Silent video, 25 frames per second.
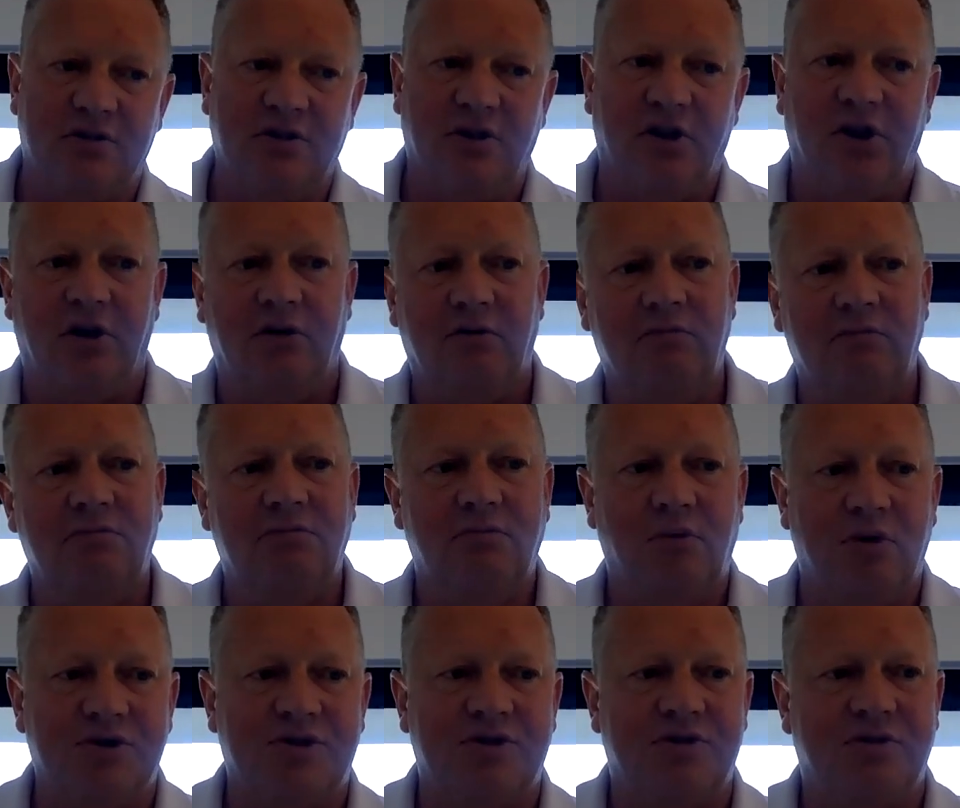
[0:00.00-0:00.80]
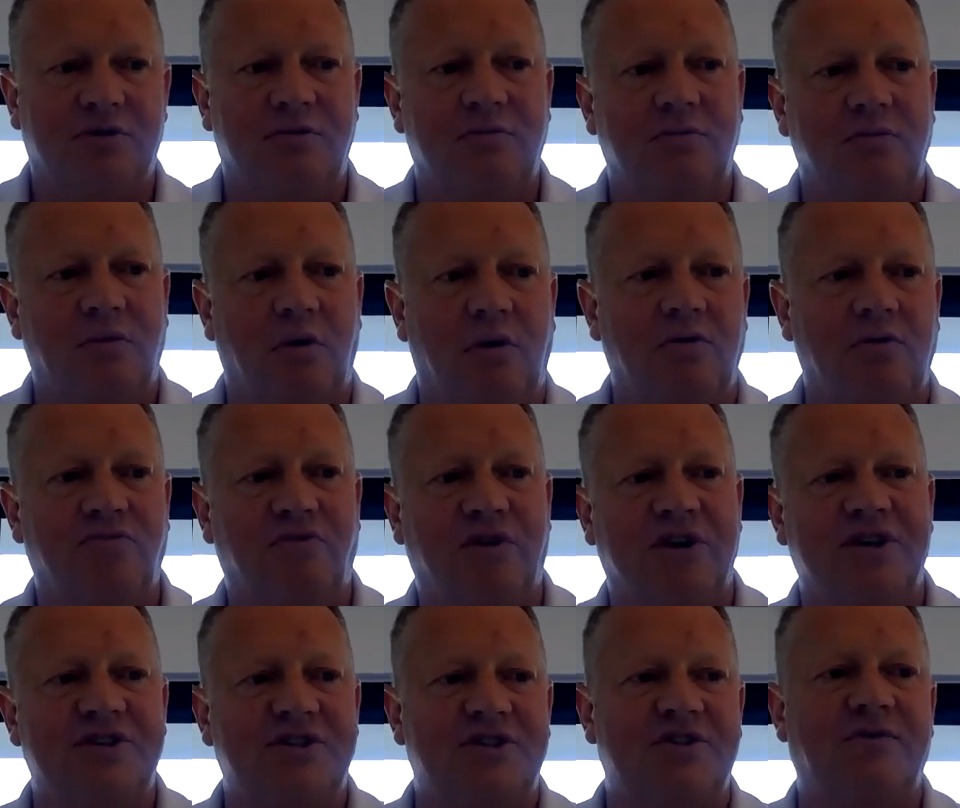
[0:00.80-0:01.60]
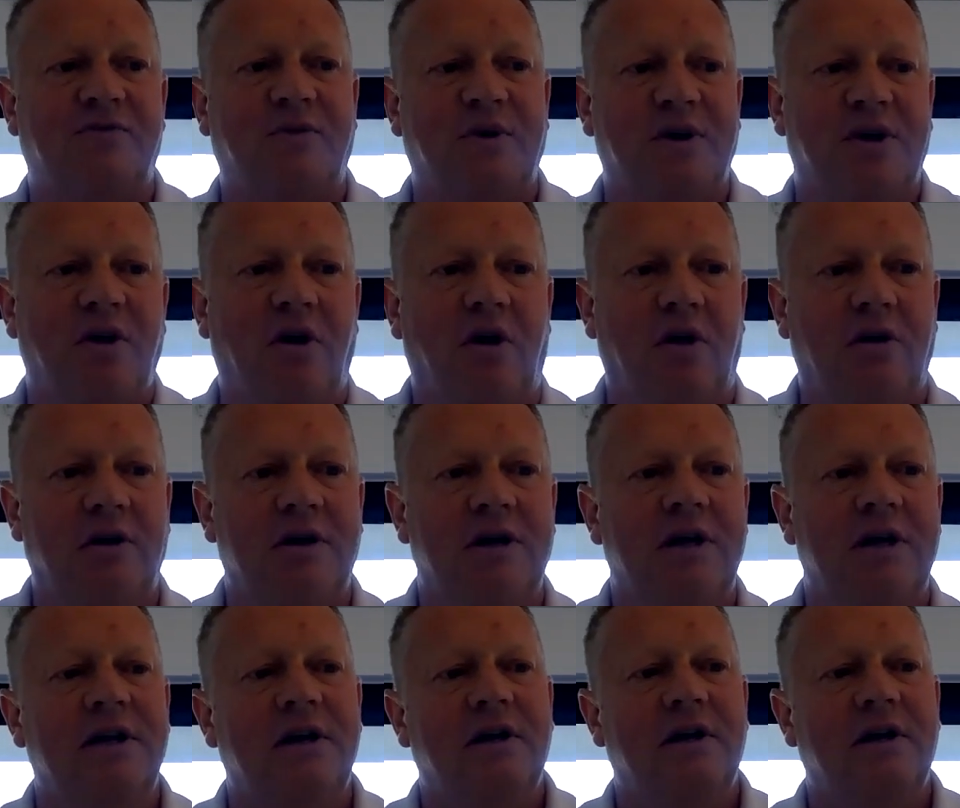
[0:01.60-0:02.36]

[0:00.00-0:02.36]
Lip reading: You know, what risks have we got?